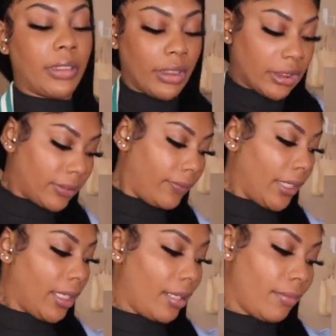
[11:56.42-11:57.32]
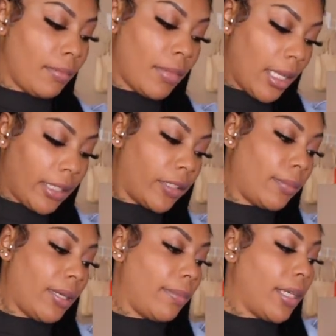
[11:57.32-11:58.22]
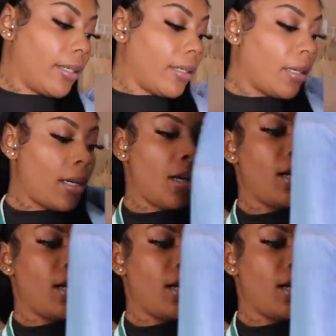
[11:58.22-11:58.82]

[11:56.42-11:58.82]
it's just fitted a little bit bigger